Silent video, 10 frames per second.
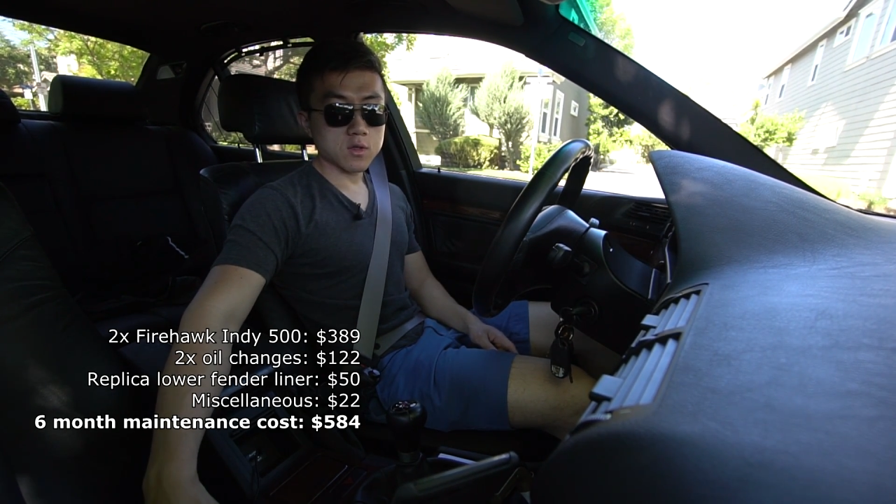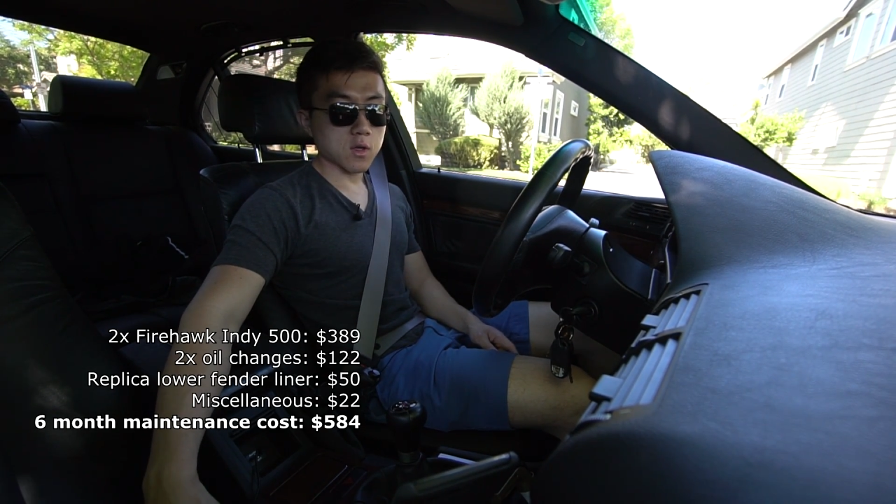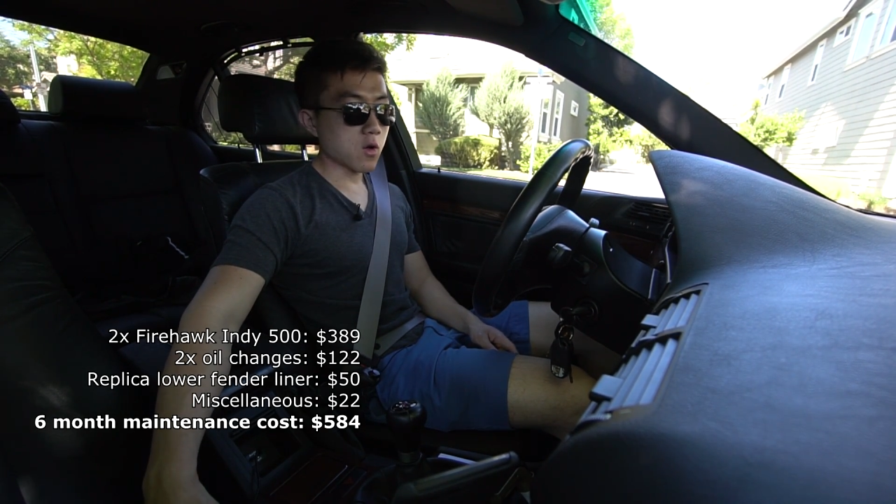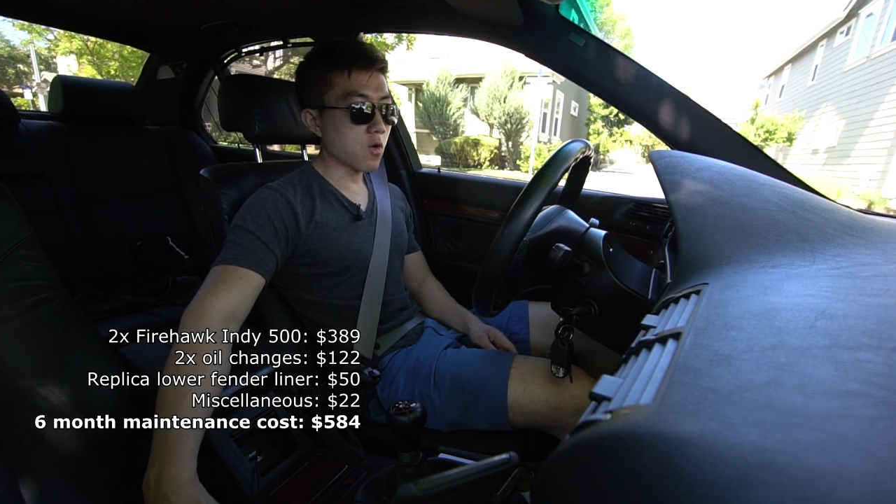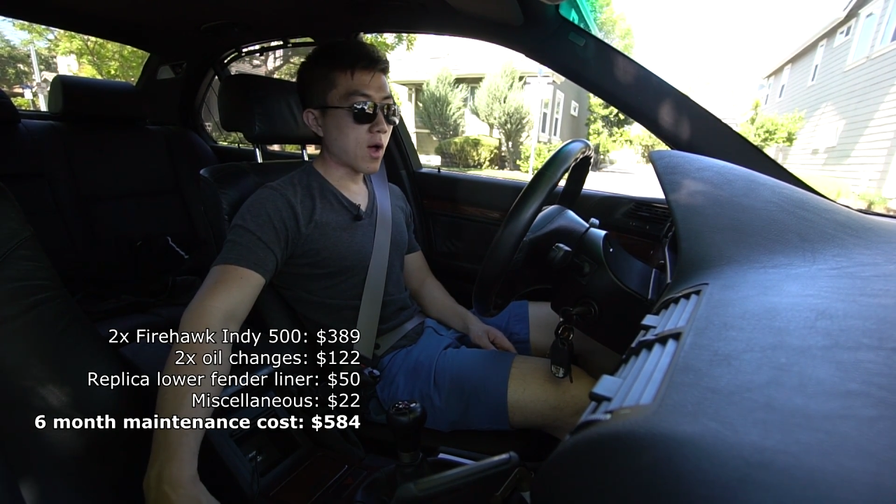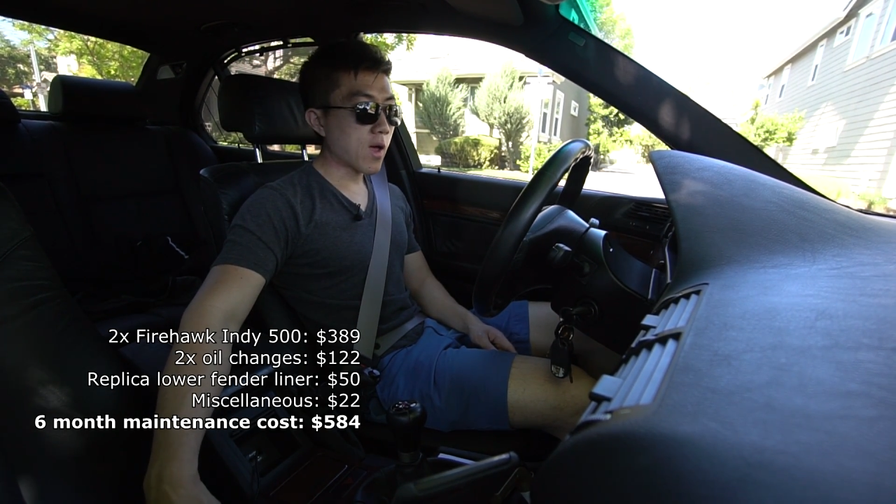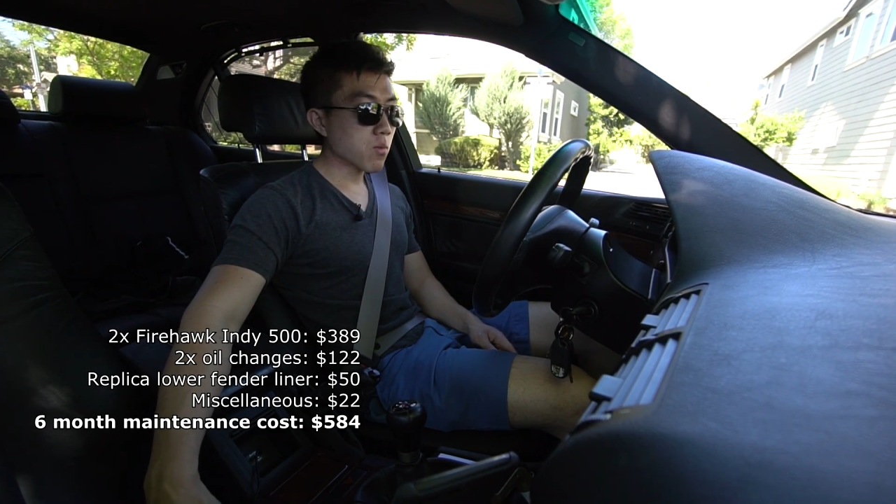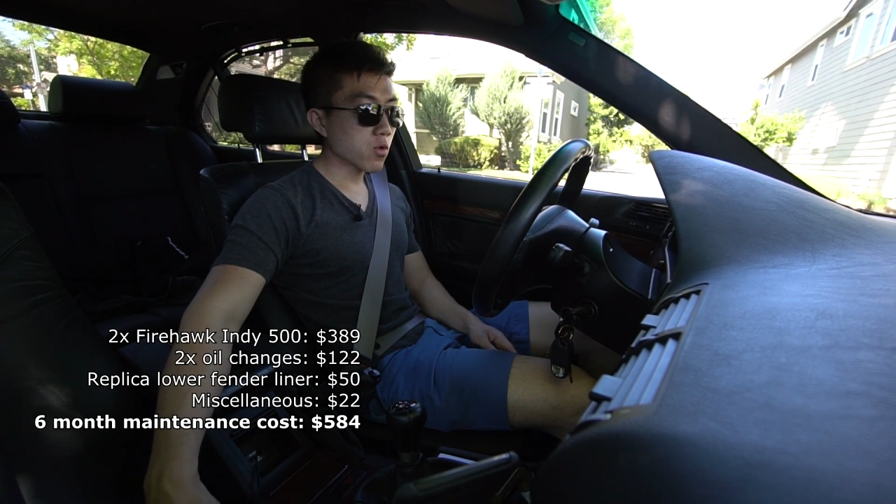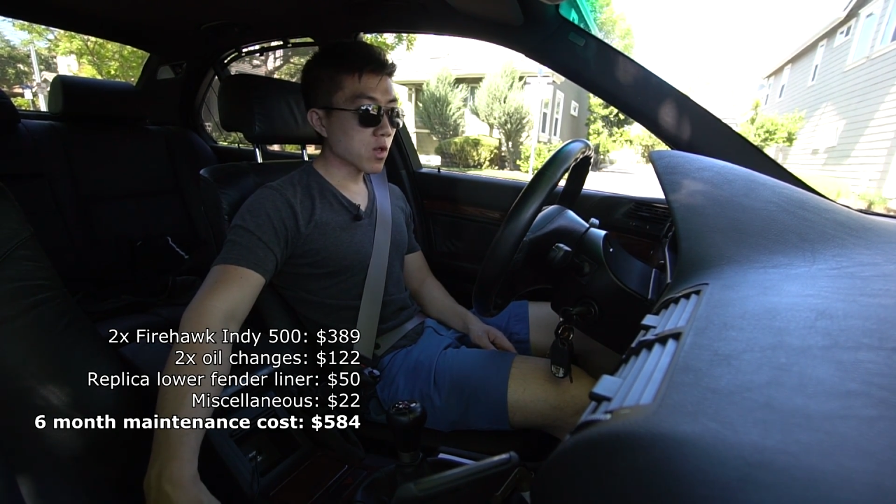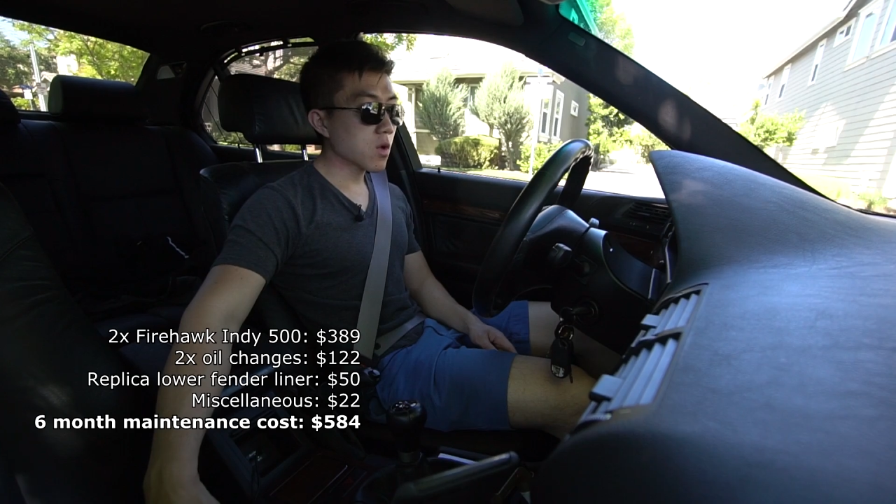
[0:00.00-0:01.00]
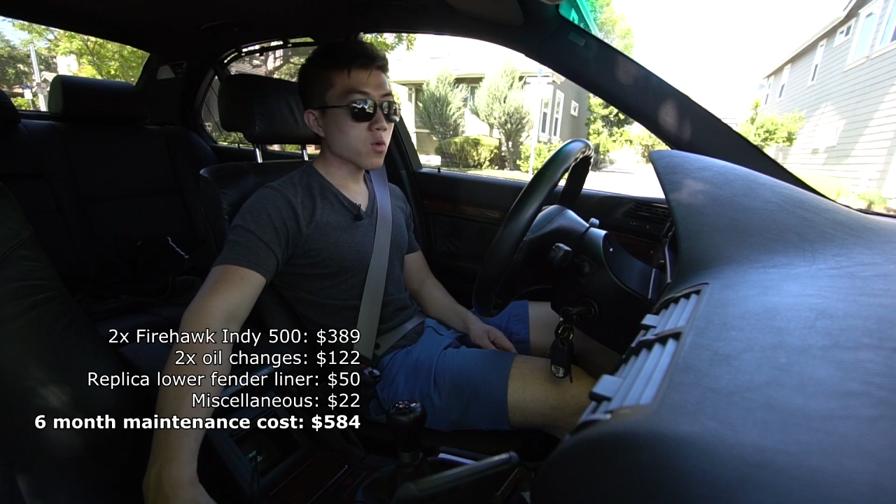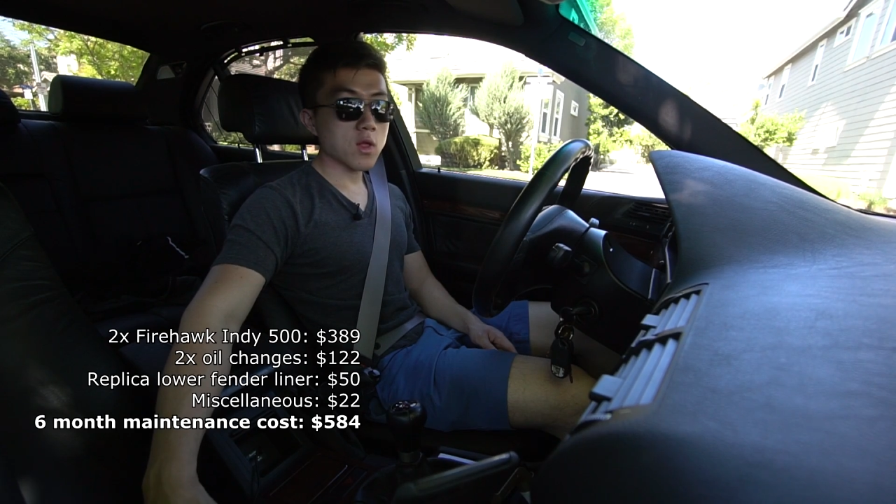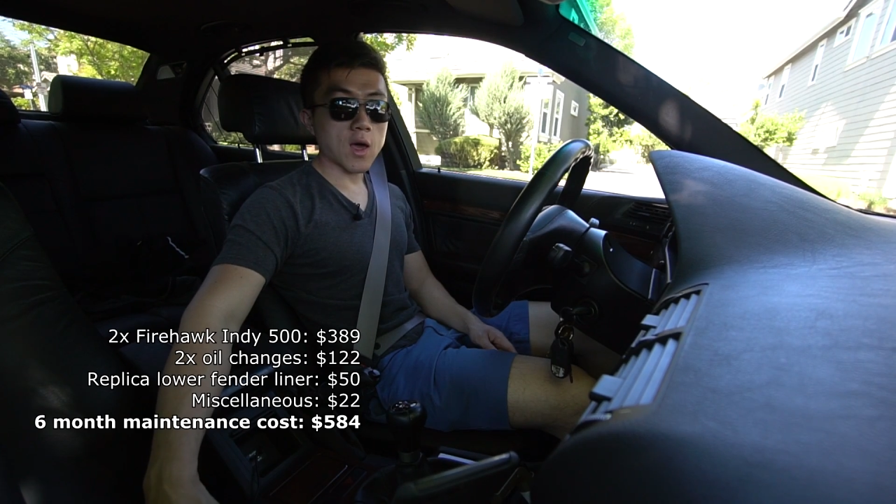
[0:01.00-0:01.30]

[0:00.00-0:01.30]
So I'm really